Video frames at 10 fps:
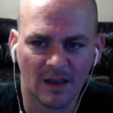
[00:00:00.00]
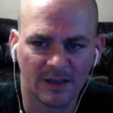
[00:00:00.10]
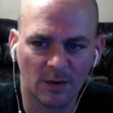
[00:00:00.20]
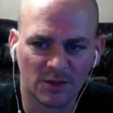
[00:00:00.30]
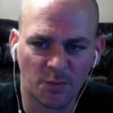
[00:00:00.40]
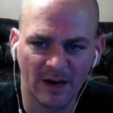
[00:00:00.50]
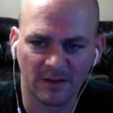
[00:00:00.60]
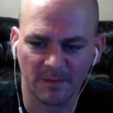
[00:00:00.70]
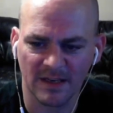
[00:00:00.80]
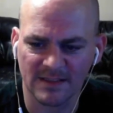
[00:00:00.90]
You know what's weird
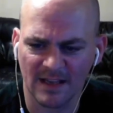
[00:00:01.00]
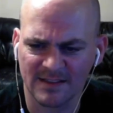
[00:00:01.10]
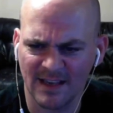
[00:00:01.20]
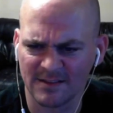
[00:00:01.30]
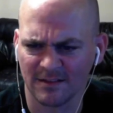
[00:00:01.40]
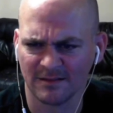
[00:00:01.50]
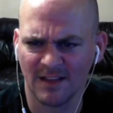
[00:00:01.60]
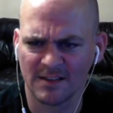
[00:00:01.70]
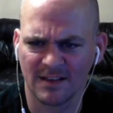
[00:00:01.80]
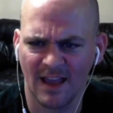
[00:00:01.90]
to me is that Cecil
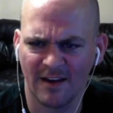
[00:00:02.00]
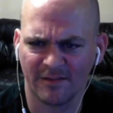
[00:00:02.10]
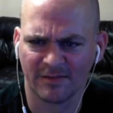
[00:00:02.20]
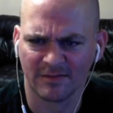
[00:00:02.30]
doesn't have.